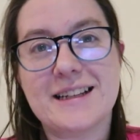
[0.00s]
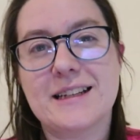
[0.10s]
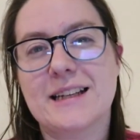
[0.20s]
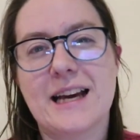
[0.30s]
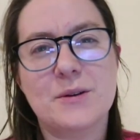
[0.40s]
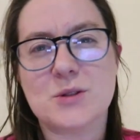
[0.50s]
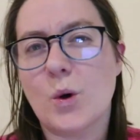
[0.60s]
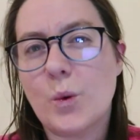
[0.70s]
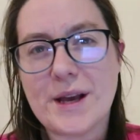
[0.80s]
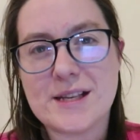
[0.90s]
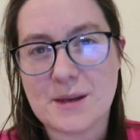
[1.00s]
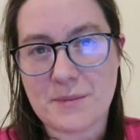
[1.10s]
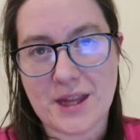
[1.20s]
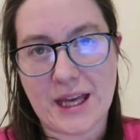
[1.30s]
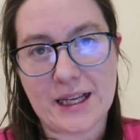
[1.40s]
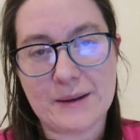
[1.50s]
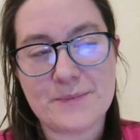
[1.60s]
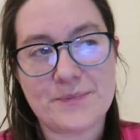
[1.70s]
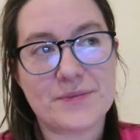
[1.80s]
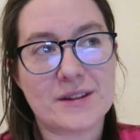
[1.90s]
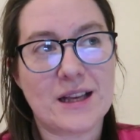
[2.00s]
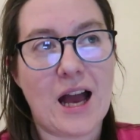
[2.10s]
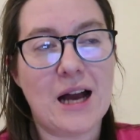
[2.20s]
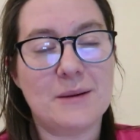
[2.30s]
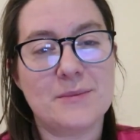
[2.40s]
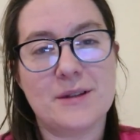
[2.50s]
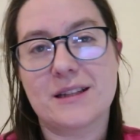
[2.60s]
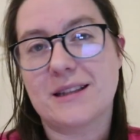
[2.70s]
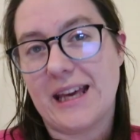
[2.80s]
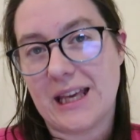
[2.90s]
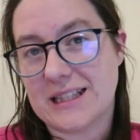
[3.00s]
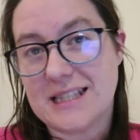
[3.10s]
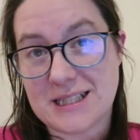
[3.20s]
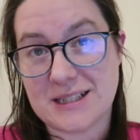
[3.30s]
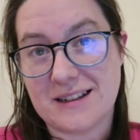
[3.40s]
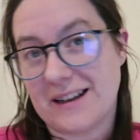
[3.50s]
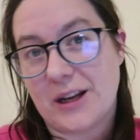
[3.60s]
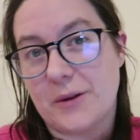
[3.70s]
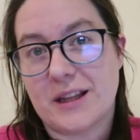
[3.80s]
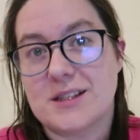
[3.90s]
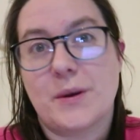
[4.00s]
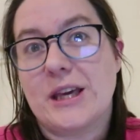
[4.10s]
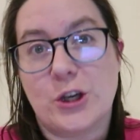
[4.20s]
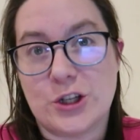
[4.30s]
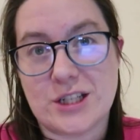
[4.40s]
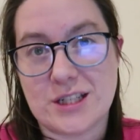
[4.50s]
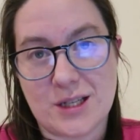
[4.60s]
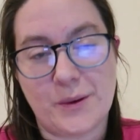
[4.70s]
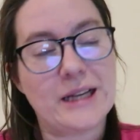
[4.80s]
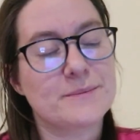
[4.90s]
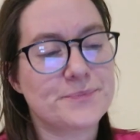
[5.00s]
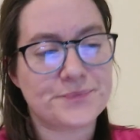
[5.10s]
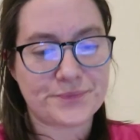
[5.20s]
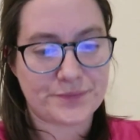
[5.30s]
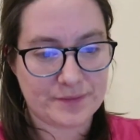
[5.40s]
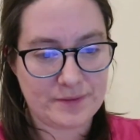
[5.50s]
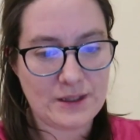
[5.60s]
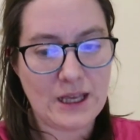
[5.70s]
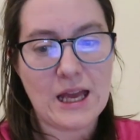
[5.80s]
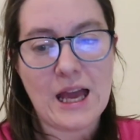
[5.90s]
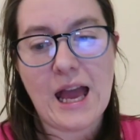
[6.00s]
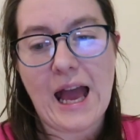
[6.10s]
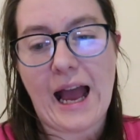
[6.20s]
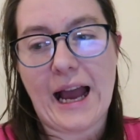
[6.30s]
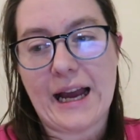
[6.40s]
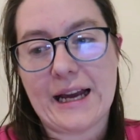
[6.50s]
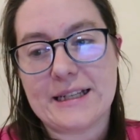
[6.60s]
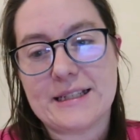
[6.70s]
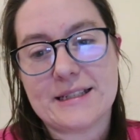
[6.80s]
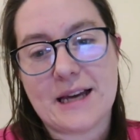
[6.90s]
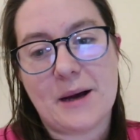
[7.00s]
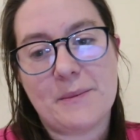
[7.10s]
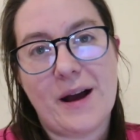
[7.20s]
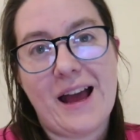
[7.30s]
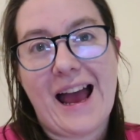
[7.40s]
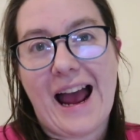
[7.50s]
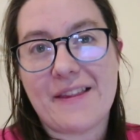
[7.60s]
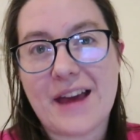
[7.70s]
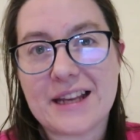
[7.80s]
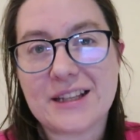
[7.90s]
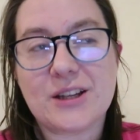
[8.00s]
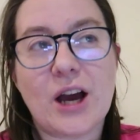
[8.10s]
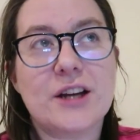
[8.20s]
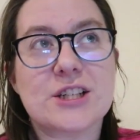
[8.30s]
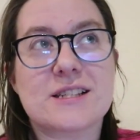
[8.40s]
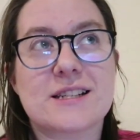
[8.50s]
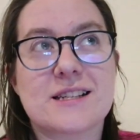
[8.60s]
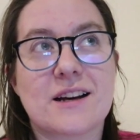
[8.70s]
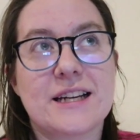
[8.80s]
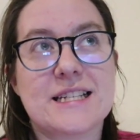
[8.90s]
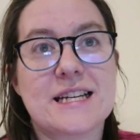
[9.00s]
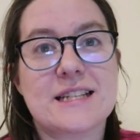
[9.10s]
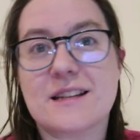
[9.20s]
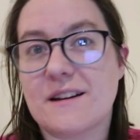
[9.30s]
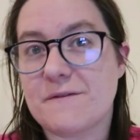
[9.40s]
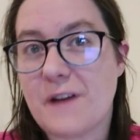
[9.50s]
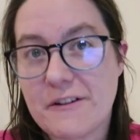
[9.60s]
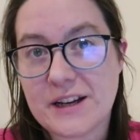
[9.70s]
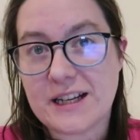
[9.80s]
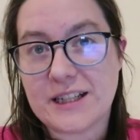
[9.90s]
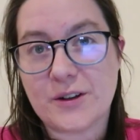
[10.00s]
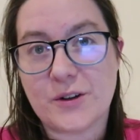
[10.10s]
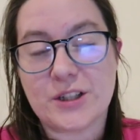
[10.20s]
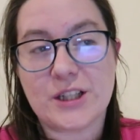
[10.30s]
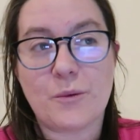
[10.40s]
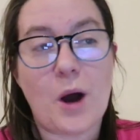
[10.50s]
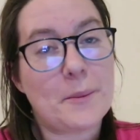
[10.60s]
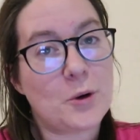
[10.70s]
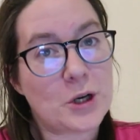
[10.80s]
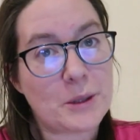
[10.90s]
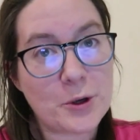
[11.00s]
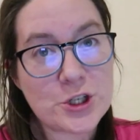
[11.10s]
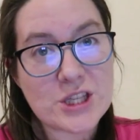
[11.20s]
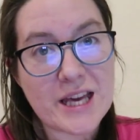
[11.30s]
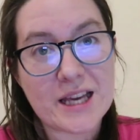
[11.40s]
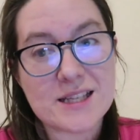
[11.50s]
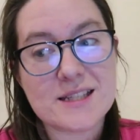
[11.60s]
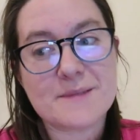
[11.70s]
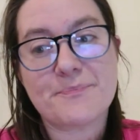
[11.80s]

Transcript: And it was always something that he didn't, you know, so he couldn't do it. And then, you know, I just decided very early on, you know what, I'm not gonna push this.